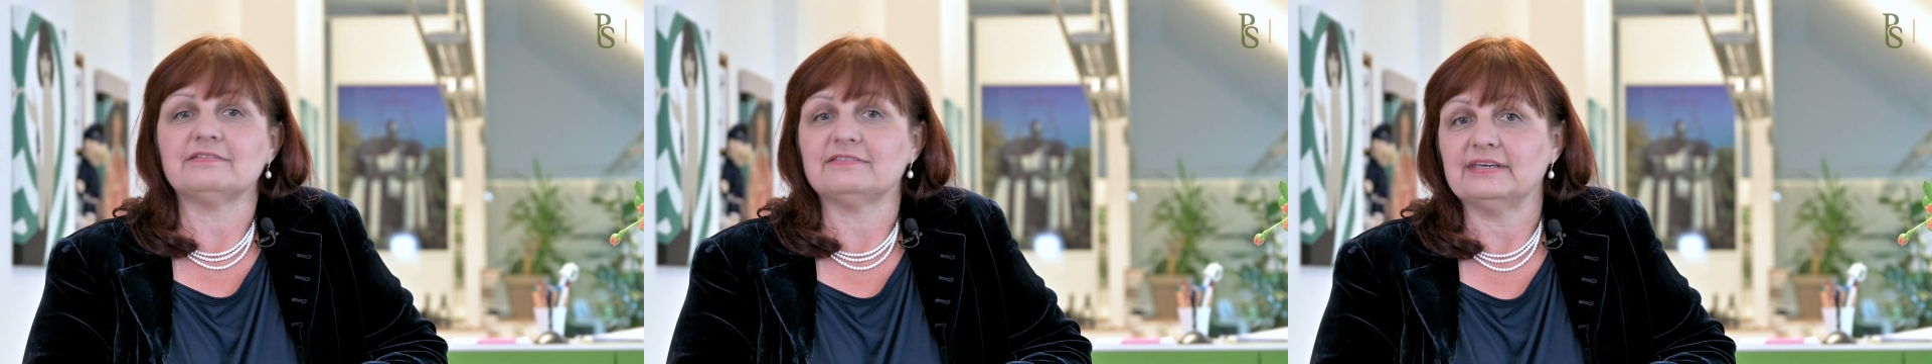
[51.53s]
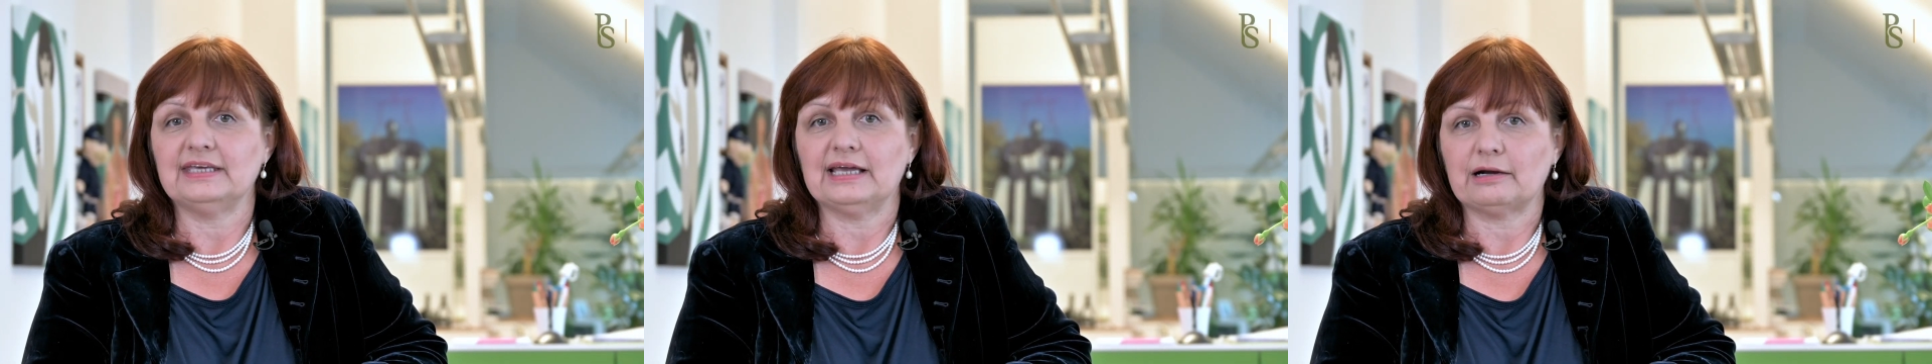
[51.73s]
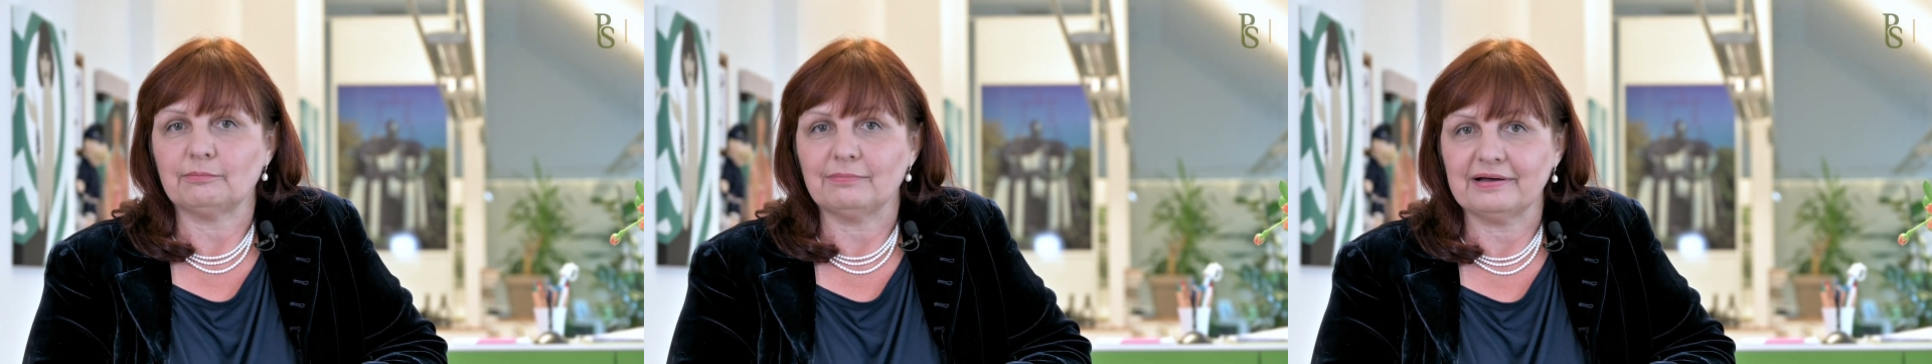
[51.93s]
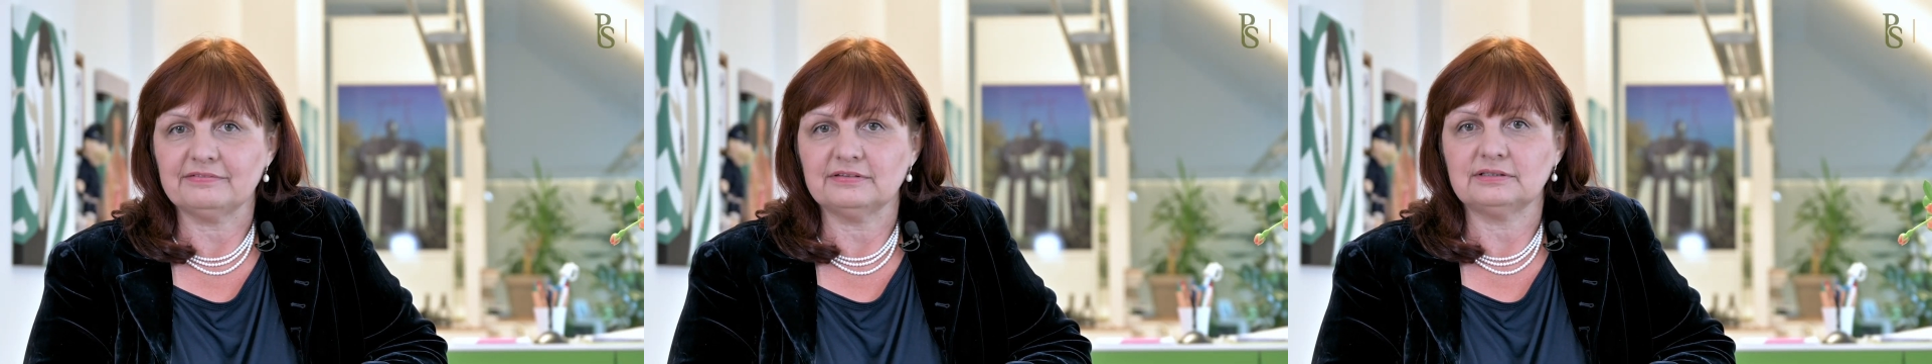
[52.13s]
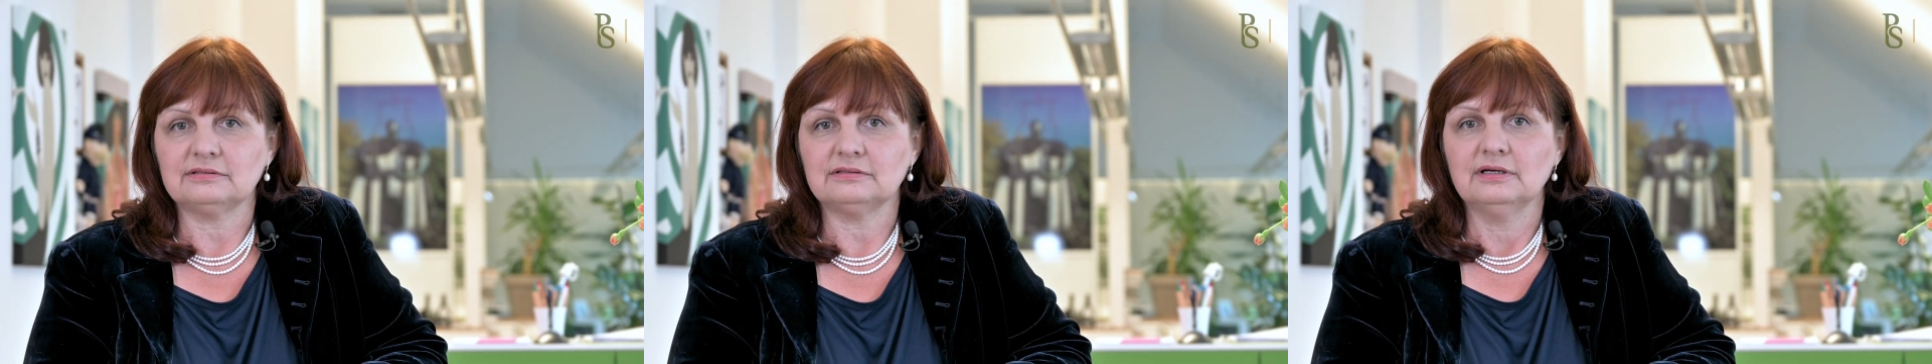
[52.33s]
as a young
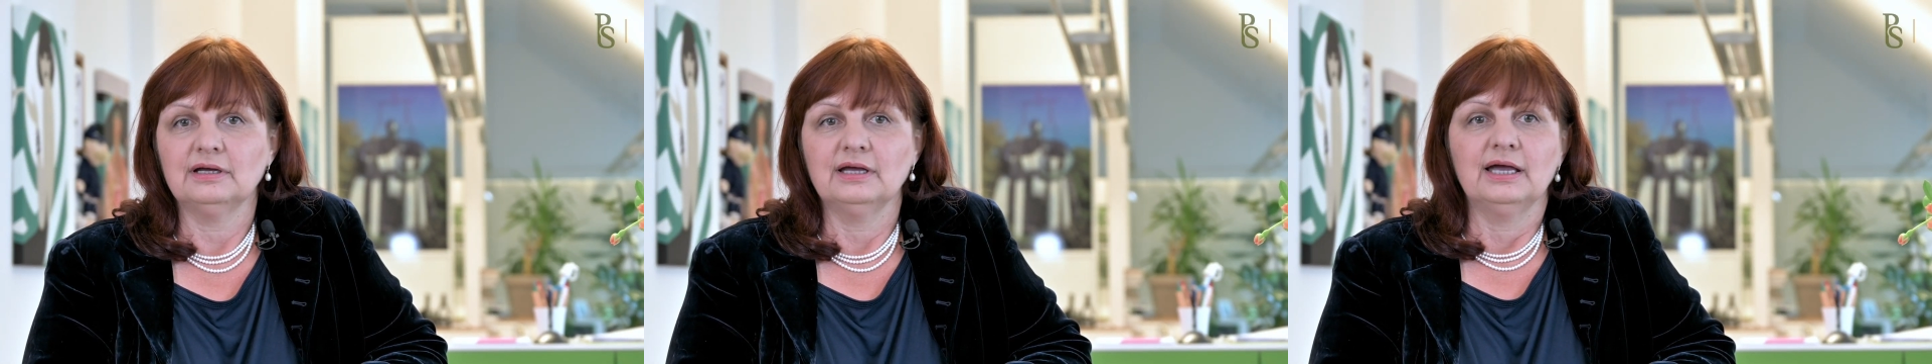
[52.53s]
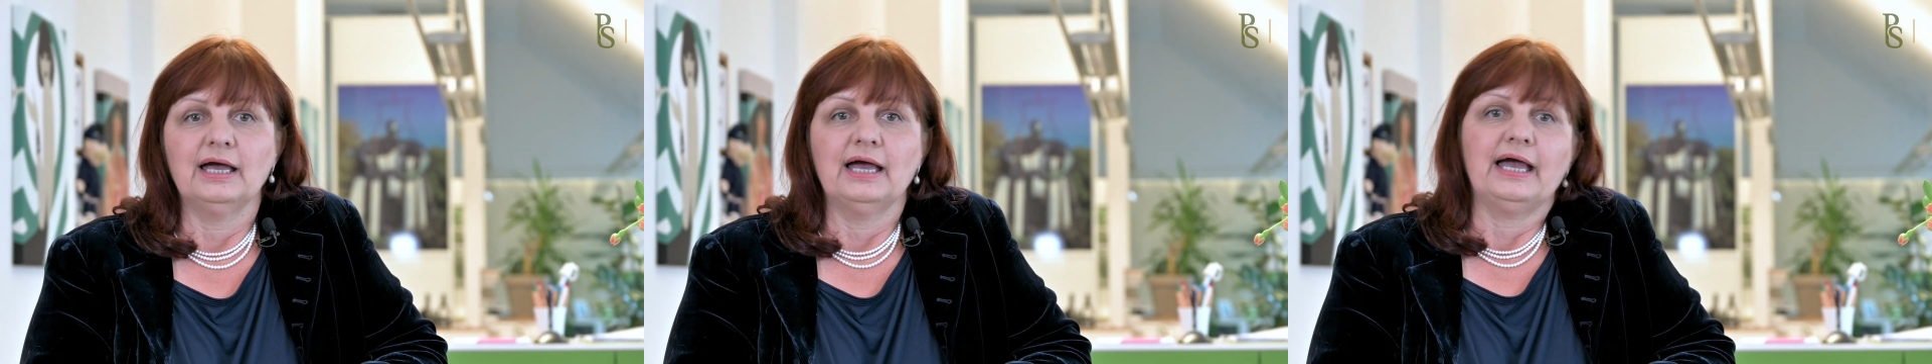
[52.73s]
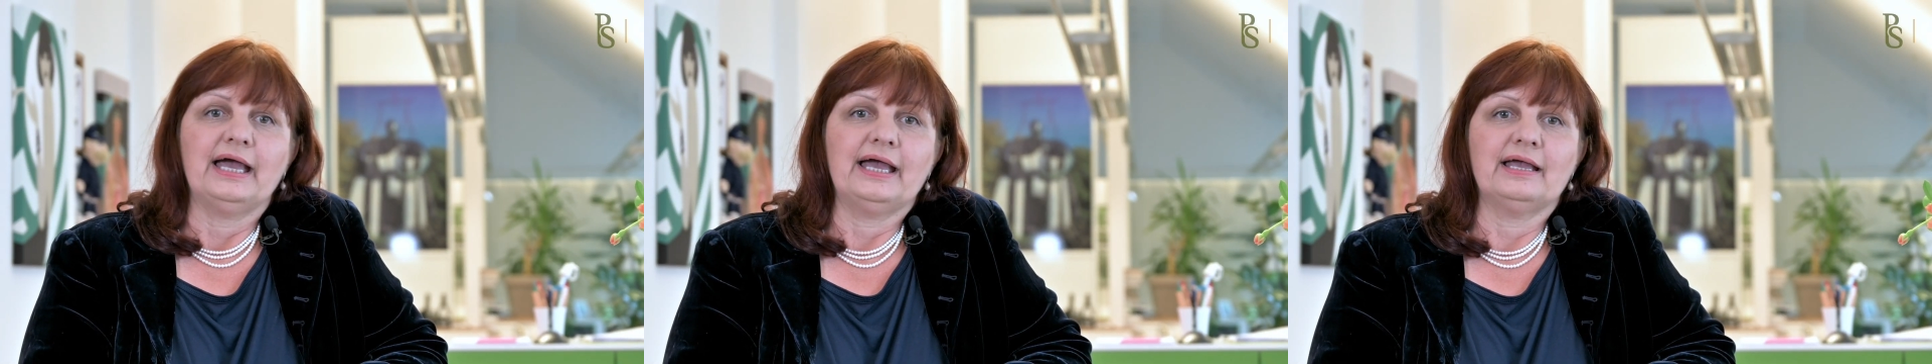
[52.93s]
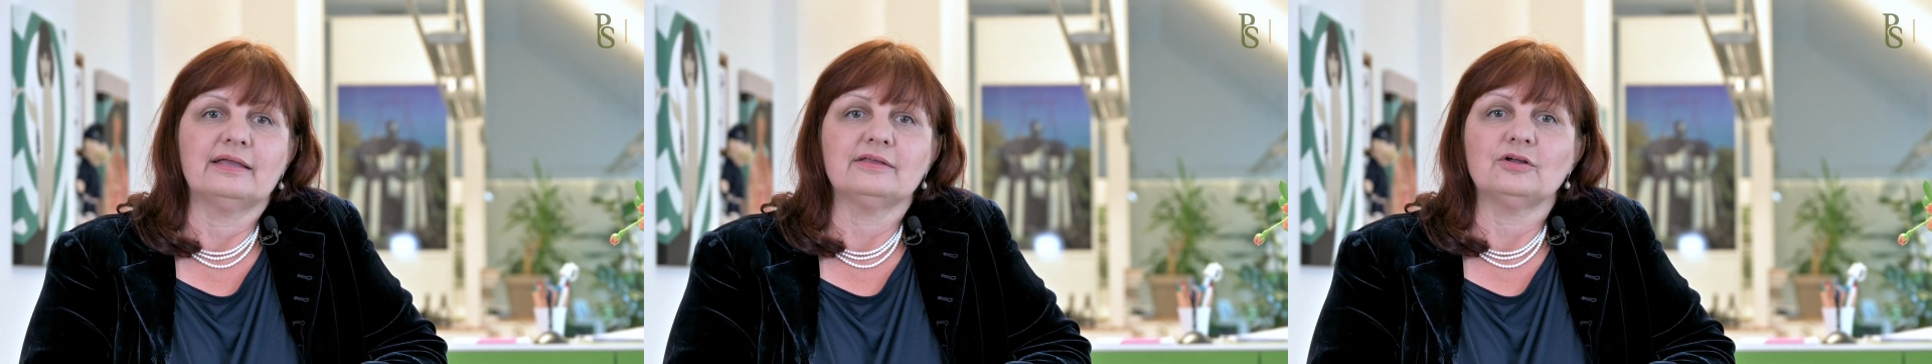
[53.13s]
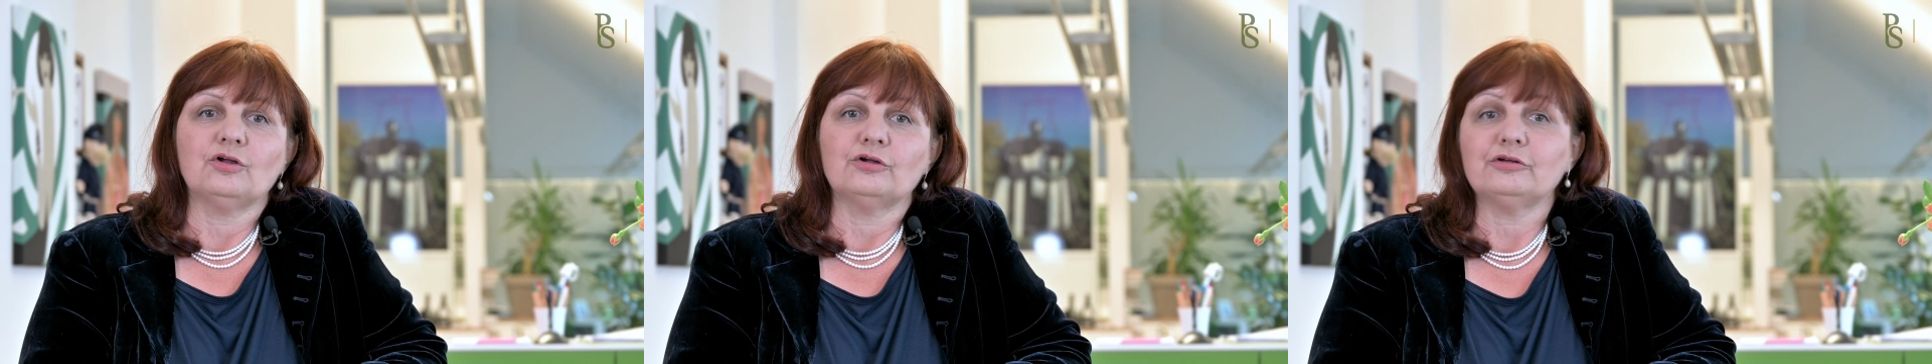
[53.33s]
mother
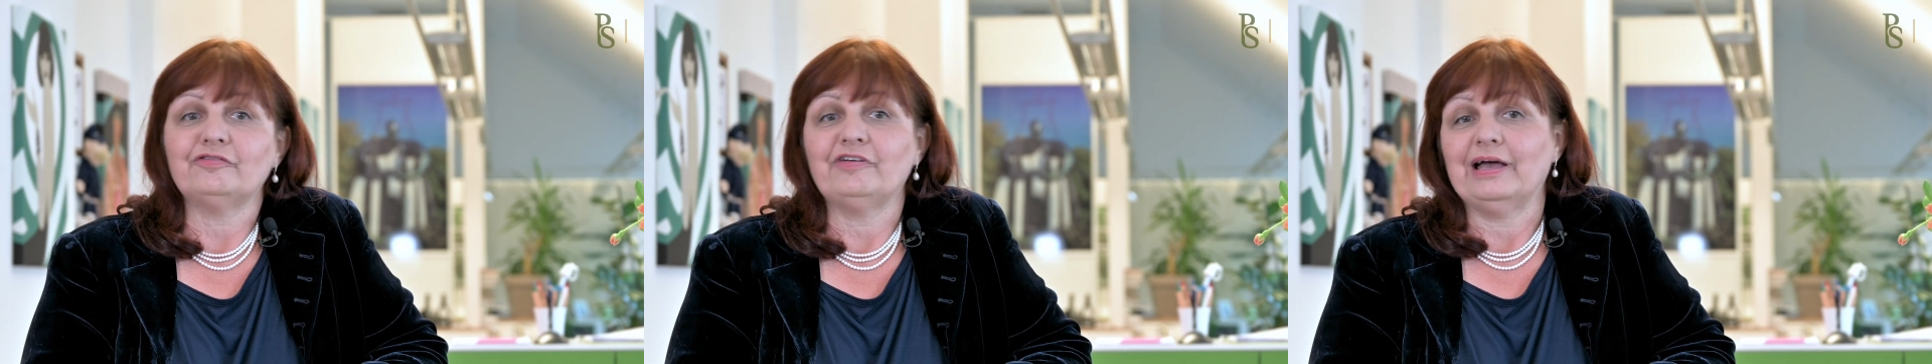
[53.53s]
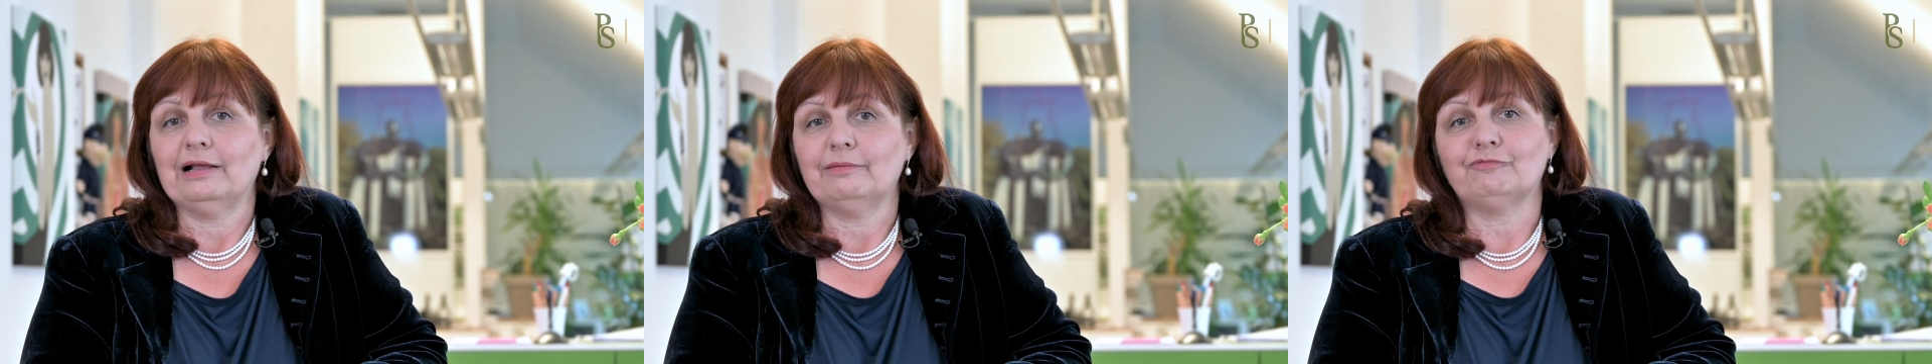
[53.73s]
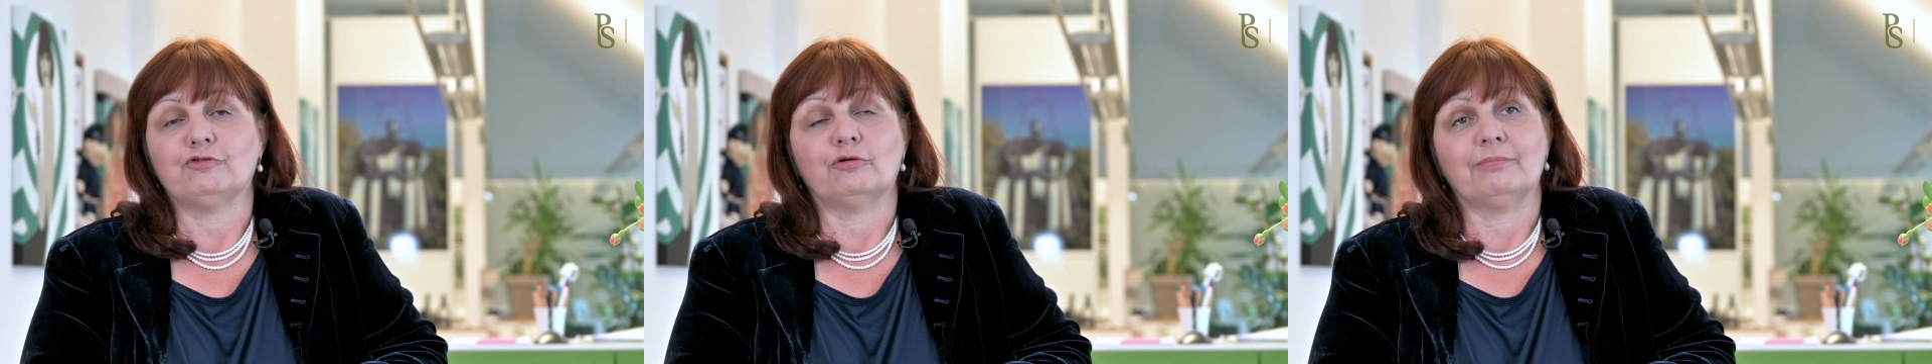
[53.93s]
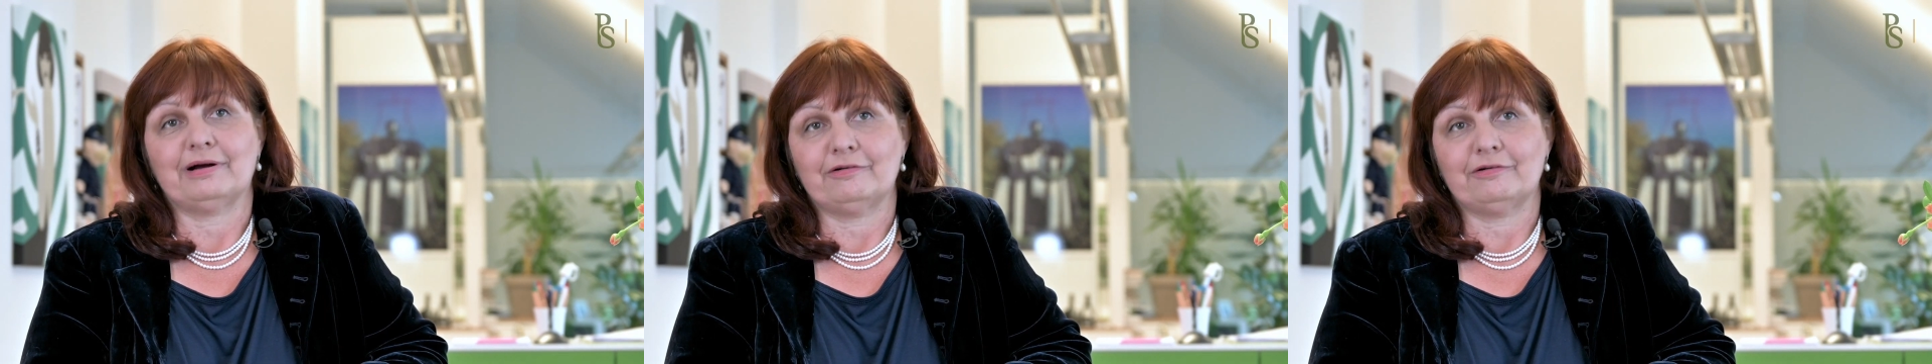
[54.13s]
and a lot of help from